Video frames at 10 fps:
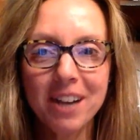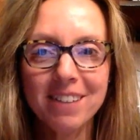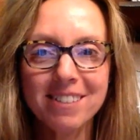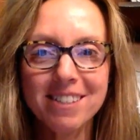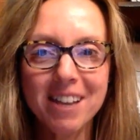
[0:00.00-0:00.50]

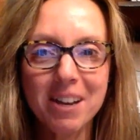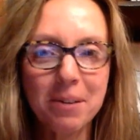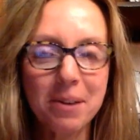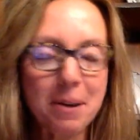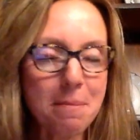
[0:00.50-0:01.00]
and so
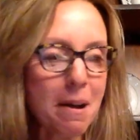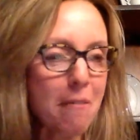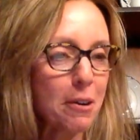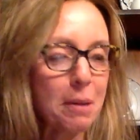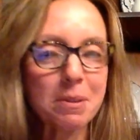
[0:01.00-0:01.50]
my
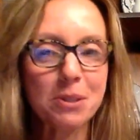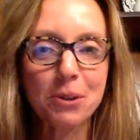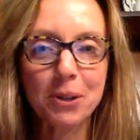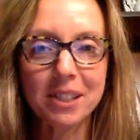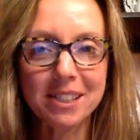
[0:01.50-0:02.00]
friend Miss
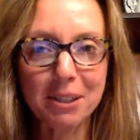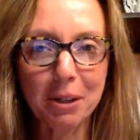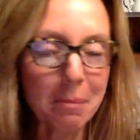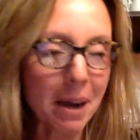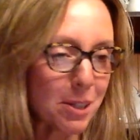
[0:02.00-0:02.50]
Laura did
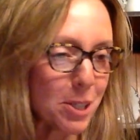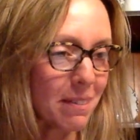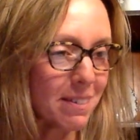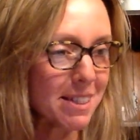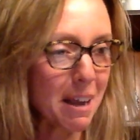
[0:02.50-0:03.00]
her
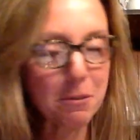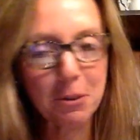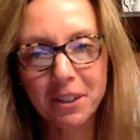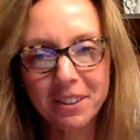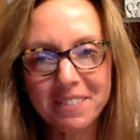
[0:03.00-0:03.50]
magic this
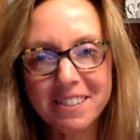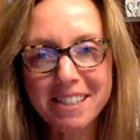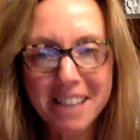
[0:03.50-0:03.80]
afternoon.